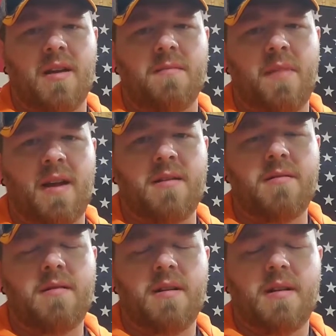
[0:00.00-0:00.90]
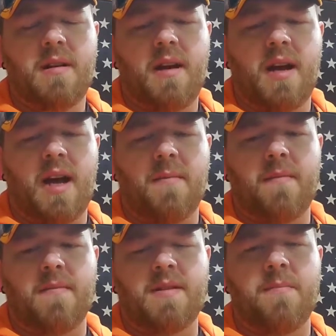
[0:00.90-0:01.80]
binder.
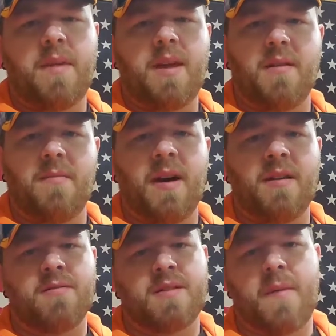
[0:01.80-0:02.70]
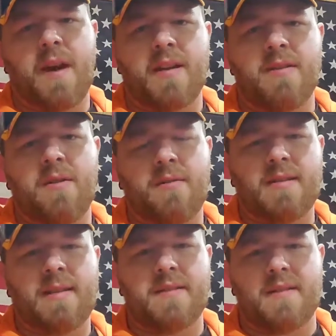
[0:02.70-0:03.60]
To me, Habano tobacco always
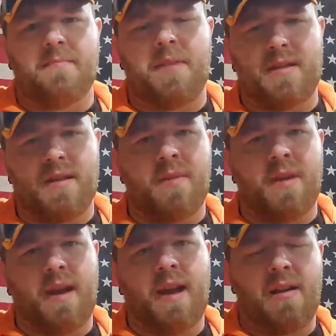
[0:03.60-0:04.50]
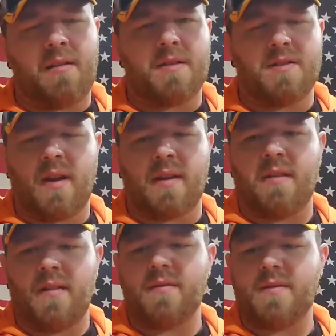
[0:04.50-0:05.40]
seems to be a little bit higher on the strength
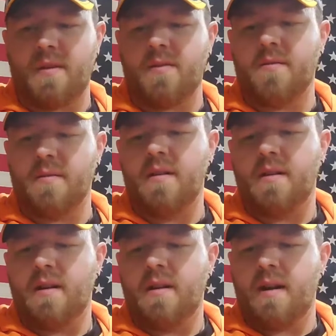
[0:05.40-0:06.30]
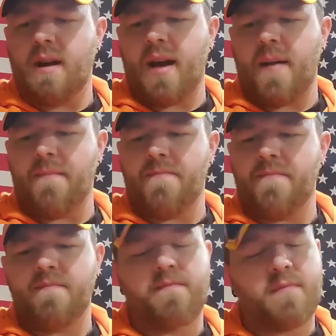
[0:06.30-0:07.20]
level. So if
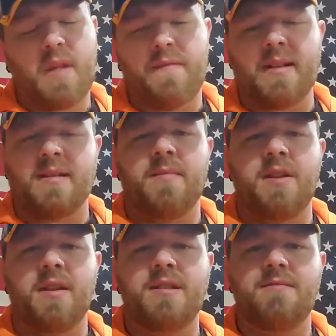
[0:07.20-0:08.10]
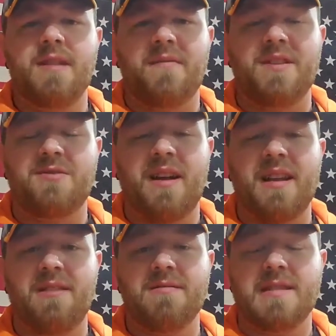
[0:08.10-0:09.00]
that's something you're into, definitely try it
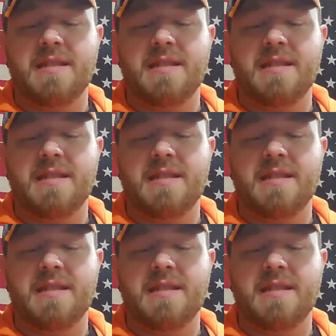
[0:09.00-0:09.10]
out.